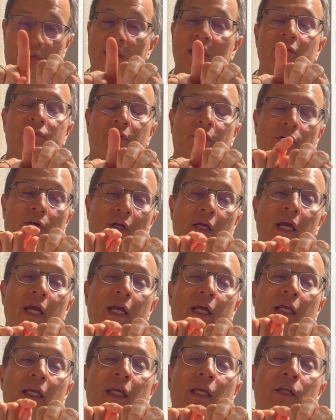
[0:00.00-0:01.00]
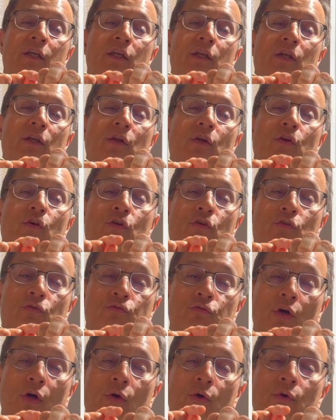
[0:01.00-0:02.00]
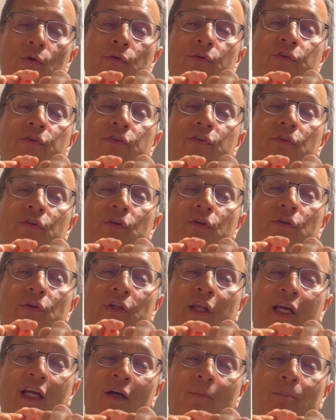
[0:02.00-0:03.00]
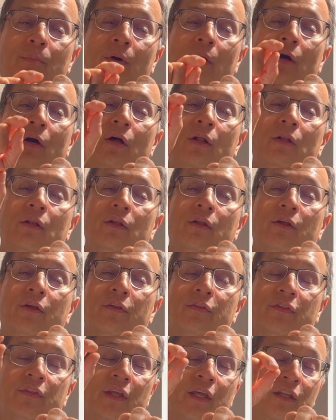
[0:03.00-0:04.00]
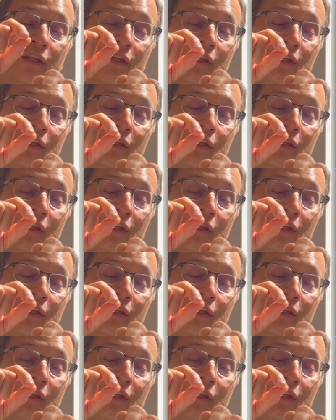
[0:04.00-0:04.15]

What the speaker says: either. It grows like a ball that